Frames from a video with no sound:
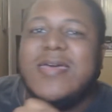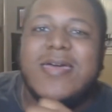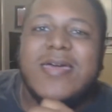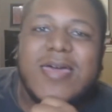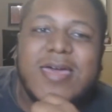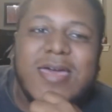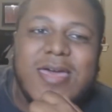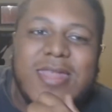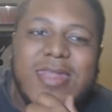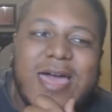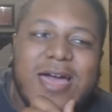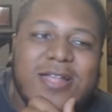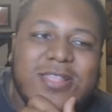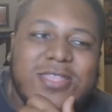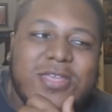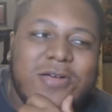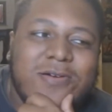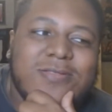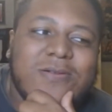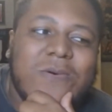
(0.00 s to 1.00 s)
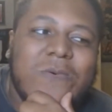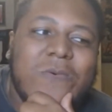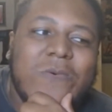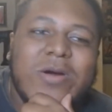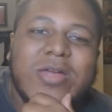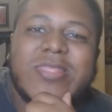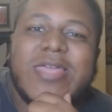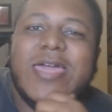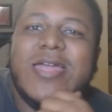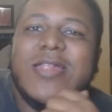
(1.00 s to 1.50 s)
Now, in terms of
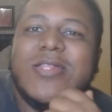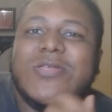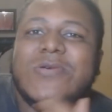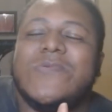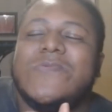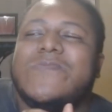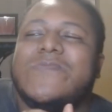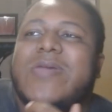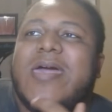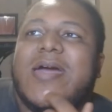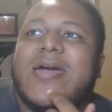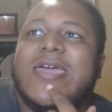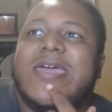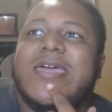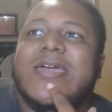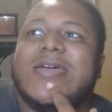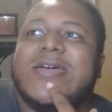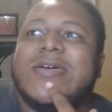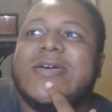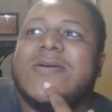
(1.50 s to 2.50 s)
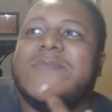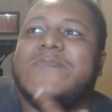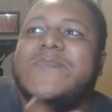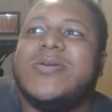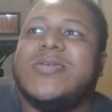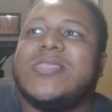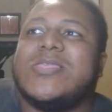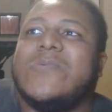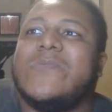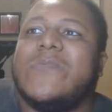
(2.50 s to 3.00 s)
what they do, now it could be
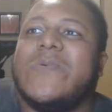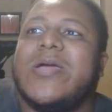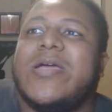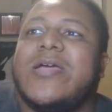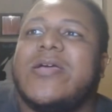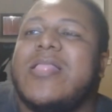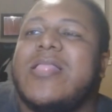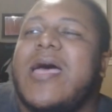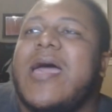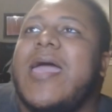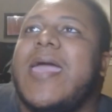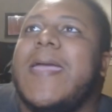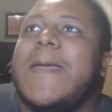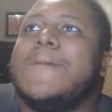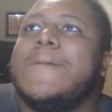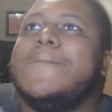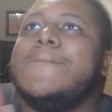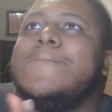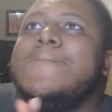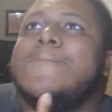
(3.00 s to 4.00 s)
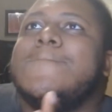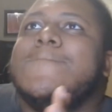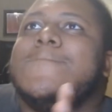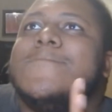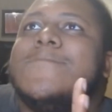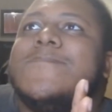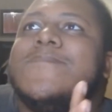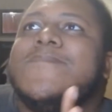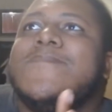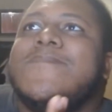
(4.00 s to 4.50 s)
to where like
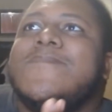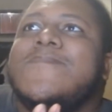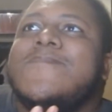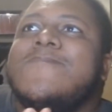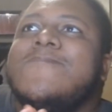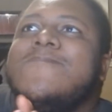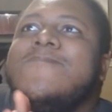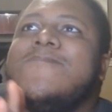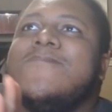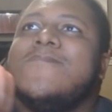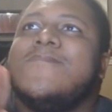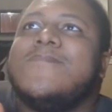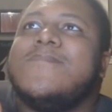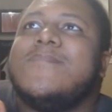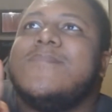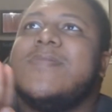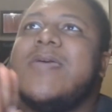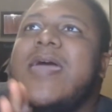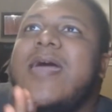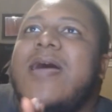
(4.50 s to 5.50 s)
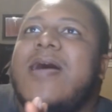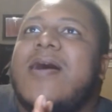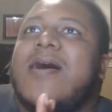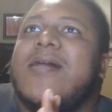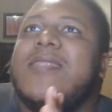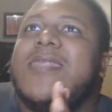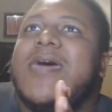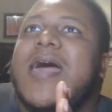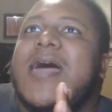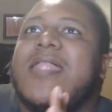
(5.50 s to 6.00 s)
now,
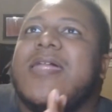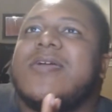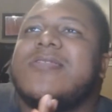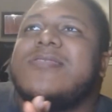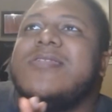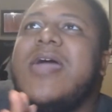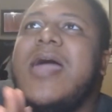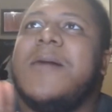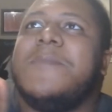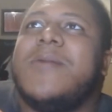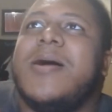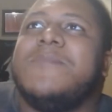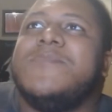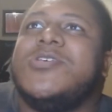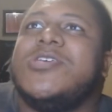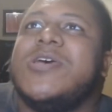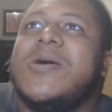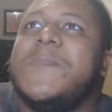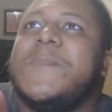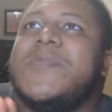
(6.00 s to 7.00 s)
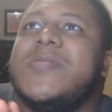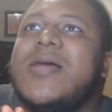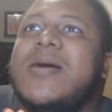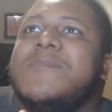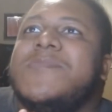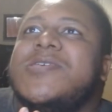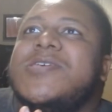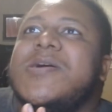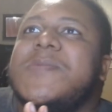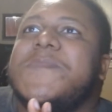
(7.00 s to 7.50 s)
like I said, I'm jumping
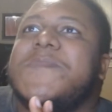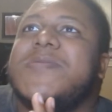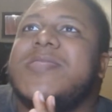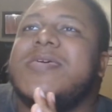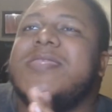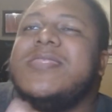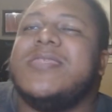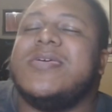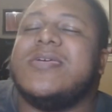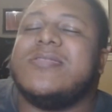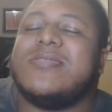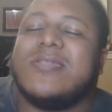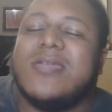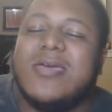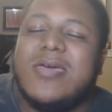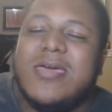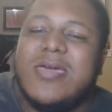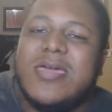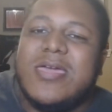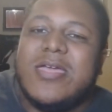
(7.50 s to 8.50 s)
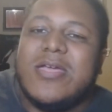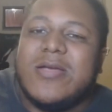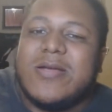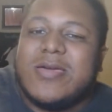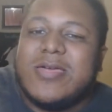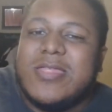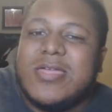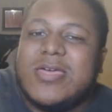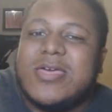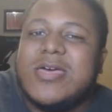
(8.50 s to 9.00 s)
in this here
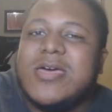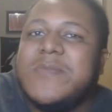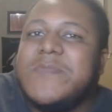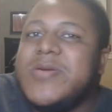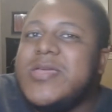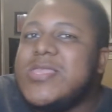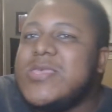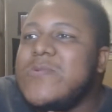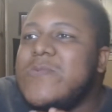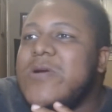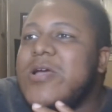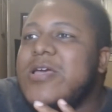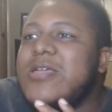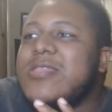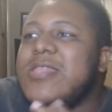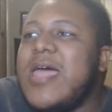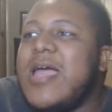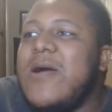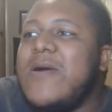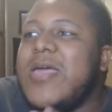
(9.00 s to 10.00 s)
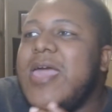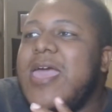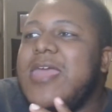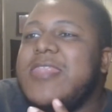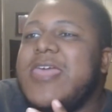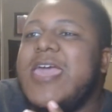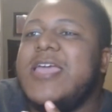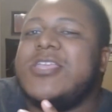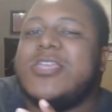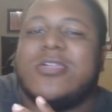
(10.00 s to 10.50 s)
because it could be to where it's like, okay,
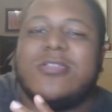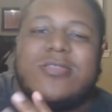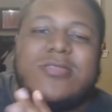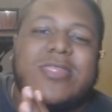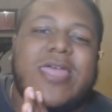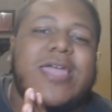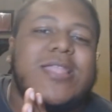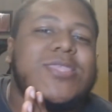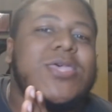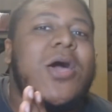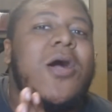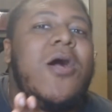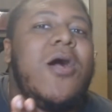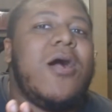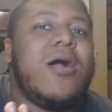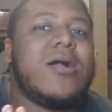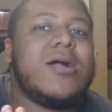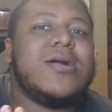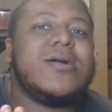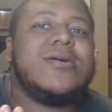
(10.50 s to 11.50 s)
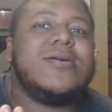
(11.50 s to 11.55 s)
they talk.